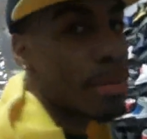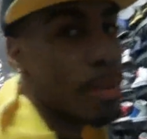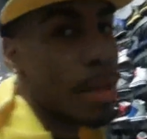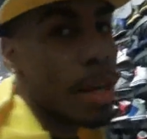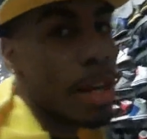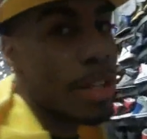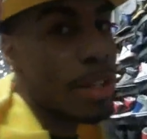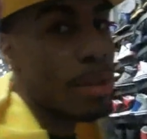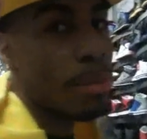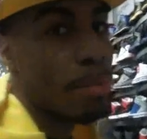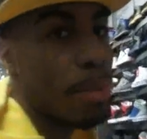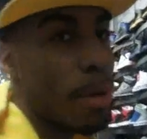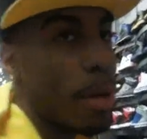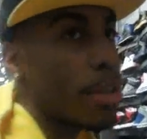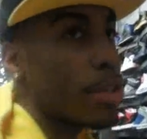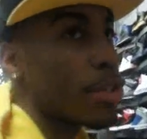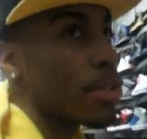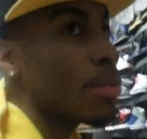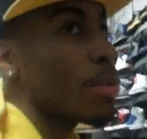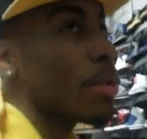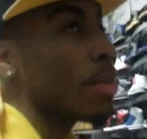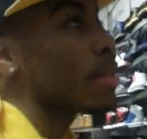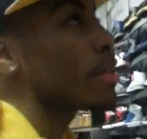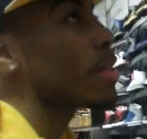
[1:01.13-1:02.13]
splash in part
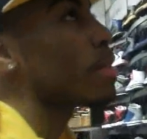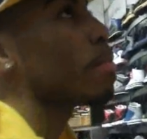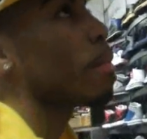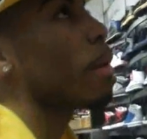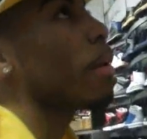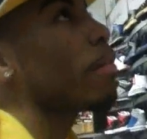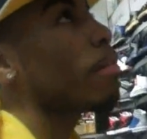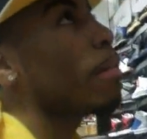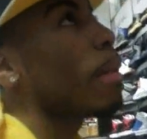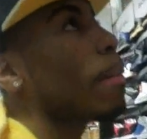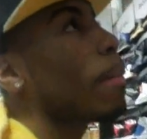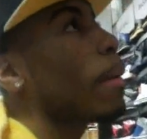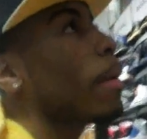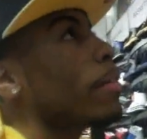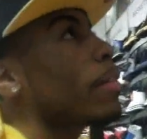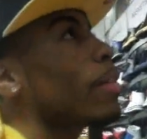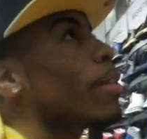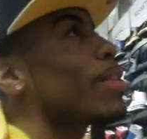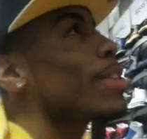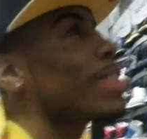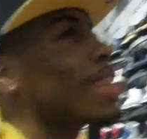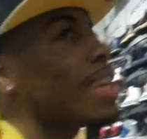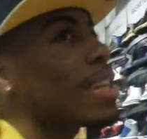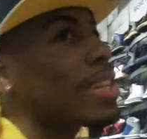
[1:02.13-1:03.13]
two because birth, my
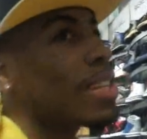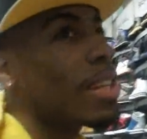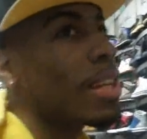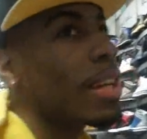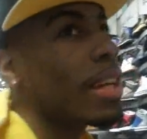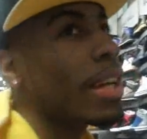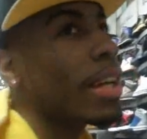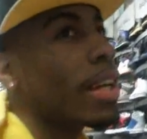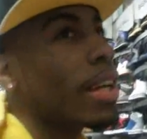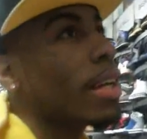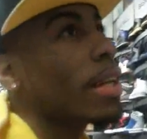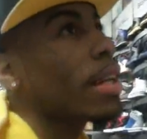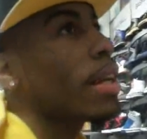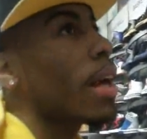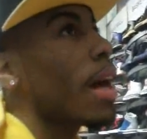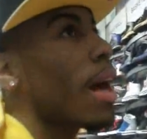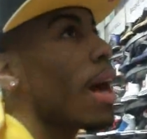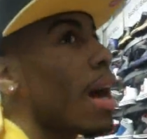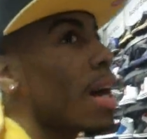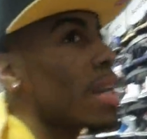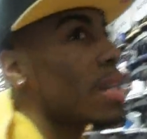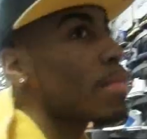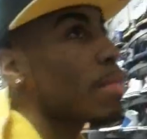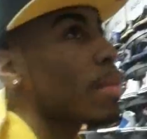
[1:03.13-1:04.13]
birthday yesterday.
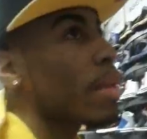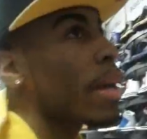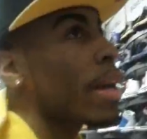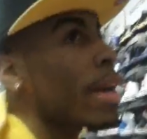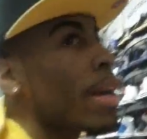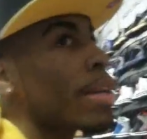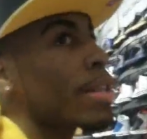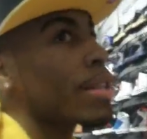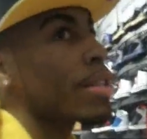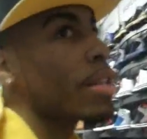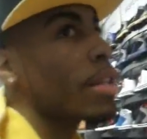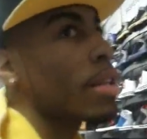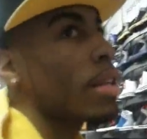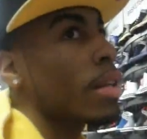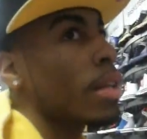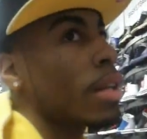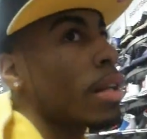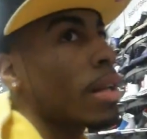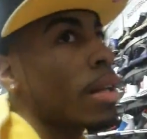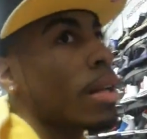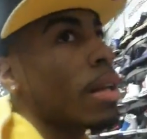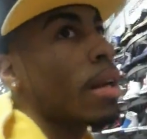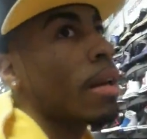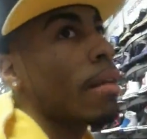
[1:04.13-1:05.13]
I splashed.
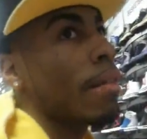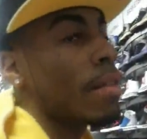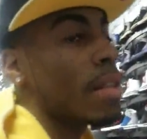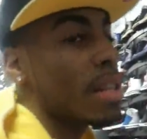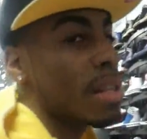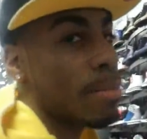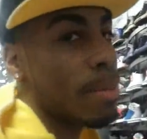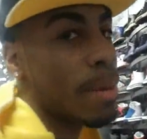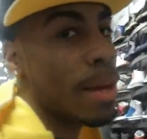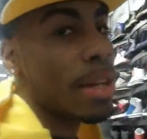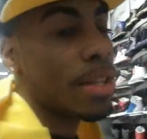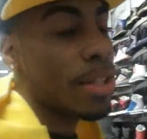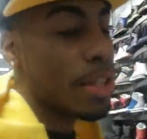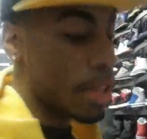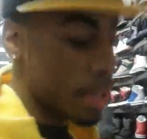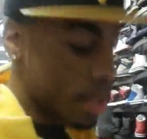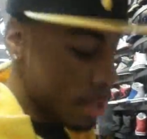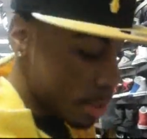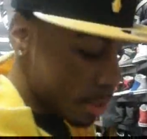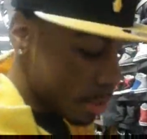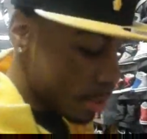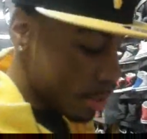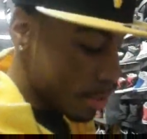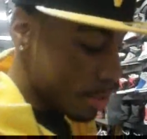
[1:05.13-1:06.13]
I'm gonna splash
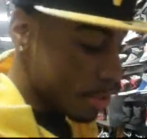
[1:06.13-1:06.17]
again.